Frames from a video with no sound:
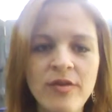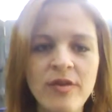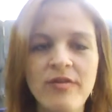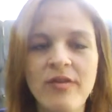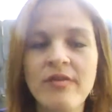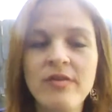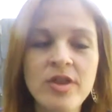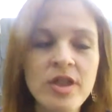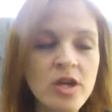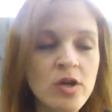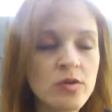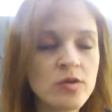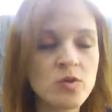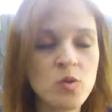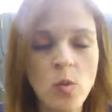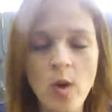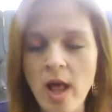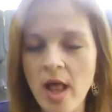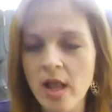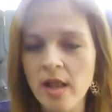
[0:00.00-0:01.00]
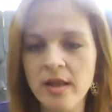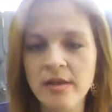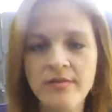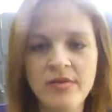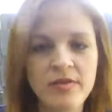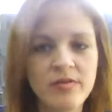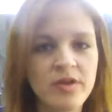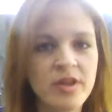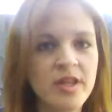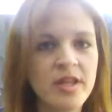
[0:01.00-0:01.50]
If everything goes well, if
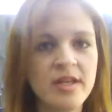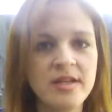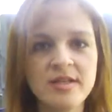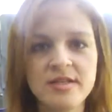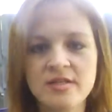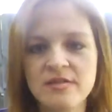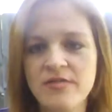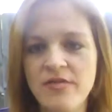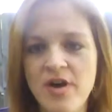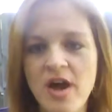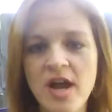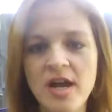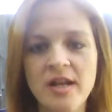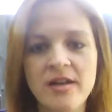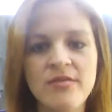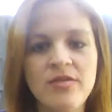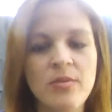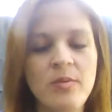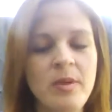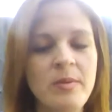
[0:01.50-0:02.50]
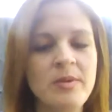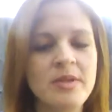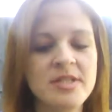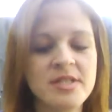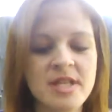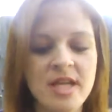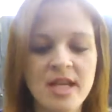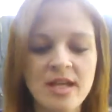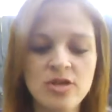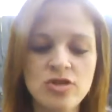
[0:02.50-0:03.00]
everything is fine, if the baby
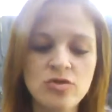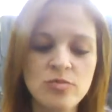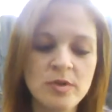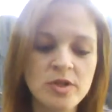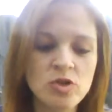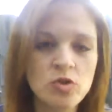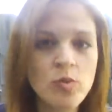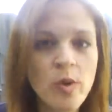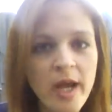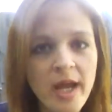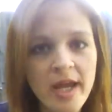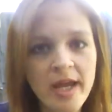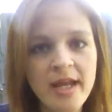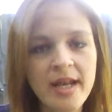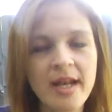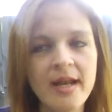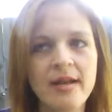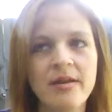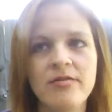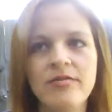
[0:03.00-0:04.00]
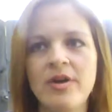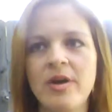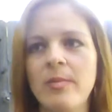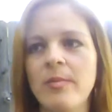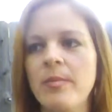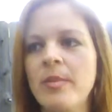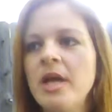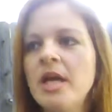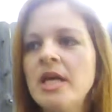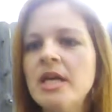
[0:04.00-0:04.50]
doesn't gain too much weight, and if
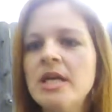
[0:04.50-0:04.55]
I'm